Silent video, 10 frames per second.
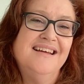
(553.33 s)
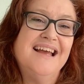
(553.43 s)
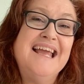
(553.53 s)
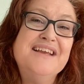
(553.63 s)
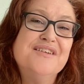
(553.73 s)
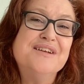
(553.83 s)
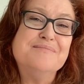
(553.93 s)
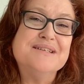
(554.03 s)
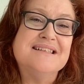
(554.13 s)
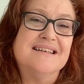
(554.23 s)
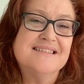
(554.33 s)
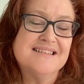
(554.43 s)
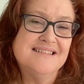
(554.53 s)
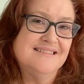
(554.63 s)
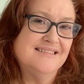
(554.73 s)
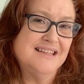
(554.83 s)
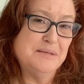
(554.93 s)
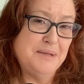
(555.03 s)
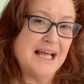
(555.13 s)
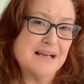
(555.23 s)
Anchor number 6, the
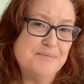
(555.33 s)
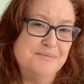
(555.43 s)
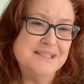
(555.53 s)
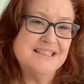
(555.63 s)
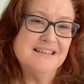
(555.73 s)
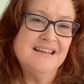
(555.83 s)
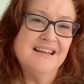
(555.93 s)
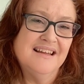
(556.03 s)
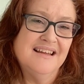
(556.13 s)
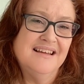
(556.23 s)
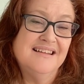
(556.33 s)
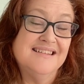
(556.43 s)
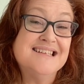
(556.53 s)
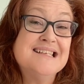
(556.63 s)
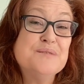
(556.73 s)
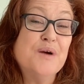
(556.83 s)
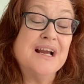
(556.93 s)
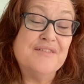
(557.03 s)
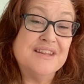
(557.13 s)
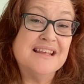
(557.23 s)
black moment. This is
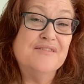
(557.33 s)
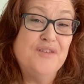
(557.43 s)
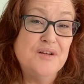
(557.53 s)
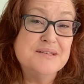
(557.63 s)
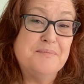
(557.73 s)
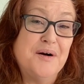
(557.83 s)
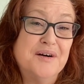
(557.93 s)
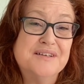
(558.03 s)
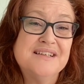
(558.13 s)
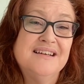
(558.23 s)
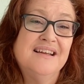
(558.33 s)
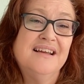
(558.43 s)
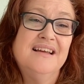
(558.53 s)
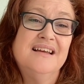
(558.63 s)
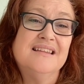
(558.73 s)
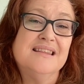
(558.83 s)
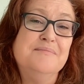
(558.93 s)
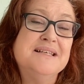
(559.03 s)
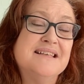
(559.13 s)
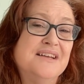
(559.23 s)
where everything falls apart. The
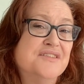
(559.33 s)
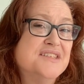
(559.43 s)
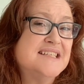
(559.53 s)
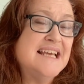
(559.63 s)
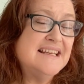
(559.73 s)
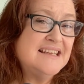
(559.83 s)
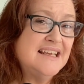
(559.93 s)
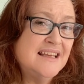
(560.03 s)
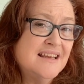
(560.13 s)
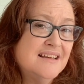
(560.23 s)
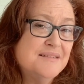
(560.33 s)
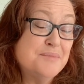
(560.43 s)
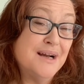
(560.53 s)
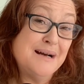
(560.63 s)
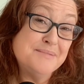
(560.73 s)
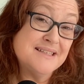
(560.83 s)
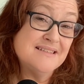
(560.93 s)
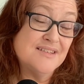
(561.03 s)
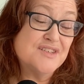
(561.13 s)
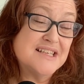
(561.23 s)
misunderstanding, perhaps
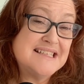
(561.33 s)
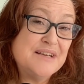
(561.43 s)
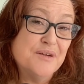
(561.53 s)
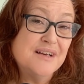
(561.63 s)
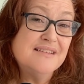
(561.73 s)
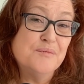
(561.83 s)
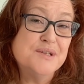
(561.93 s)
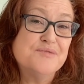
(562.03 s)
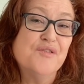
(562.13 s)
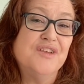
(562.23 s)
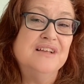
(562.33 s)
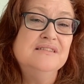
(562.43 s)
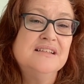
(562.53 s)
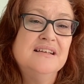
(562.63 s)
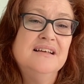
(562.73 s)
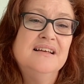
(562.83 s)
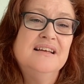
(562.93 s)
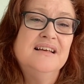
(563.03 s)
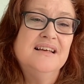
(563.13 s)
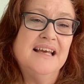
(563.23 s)
there's a secret that was revealed,
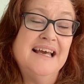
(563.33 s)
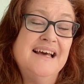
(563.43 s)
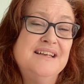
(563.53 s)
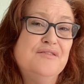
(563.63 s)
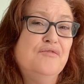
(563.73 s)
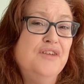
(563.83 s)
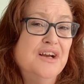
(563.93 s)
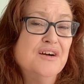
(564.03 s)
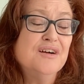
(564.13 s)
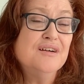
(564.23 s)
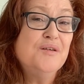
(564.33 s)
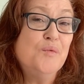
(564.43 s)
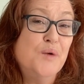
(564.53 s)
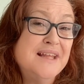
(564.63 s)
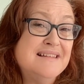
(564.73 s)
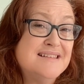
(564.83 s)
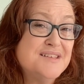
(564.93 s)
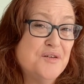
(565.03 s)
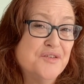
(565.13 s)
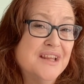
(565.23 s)
and fear wins
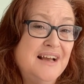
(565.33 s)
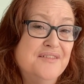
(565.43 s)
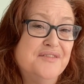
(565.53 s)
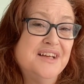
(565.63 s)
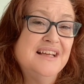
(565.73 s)
over love.